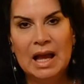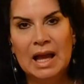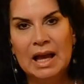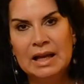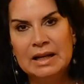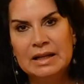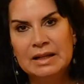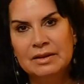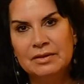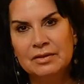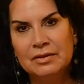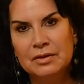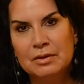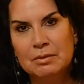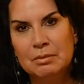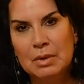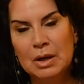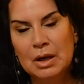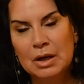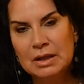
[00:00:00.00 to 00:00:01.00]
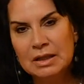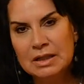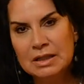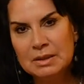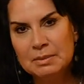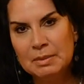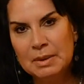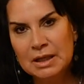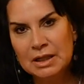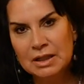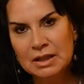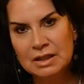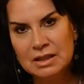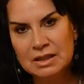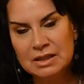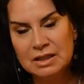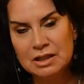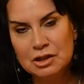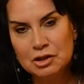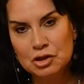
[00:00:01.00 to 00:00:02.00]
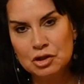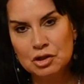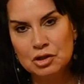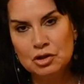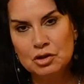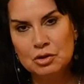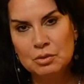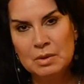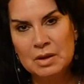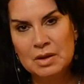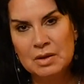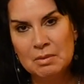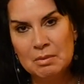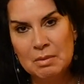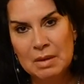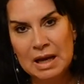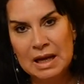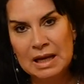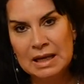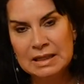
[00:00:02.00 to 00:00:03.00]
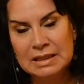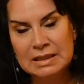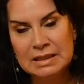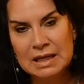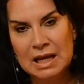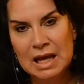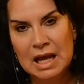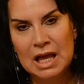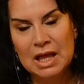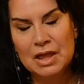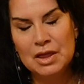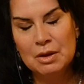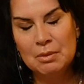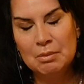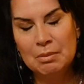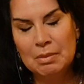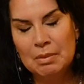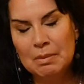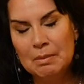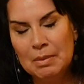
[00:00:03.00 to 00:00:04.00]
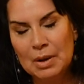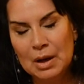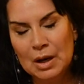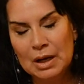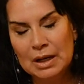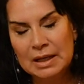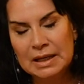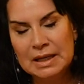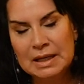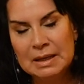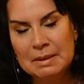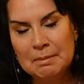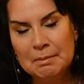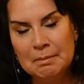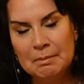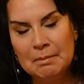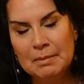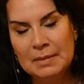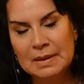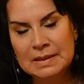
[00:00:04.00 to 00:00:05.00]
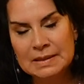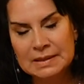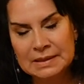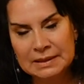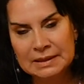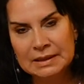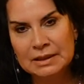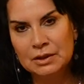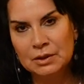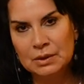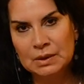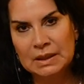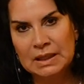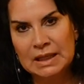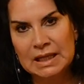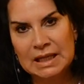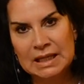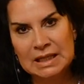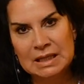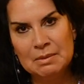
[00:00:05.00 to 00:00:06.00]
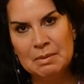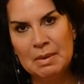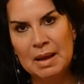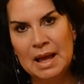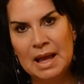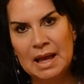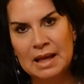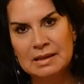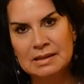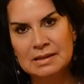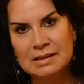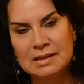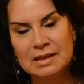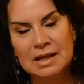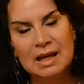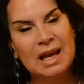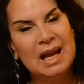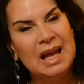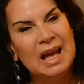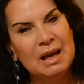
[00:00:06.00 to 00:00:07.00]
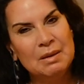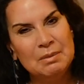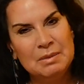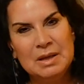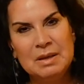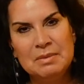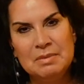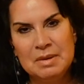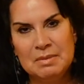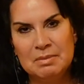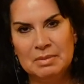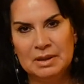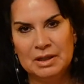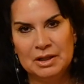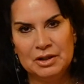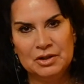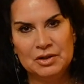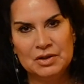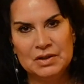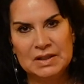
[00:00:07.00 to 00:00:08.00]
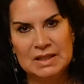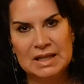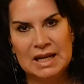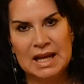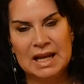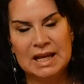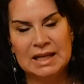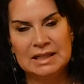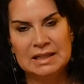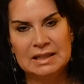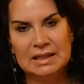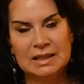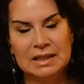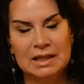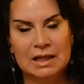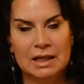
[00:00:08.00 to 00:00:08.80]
And if the body's been conditioned to be the mind, the body is literally in the past. How many people understand?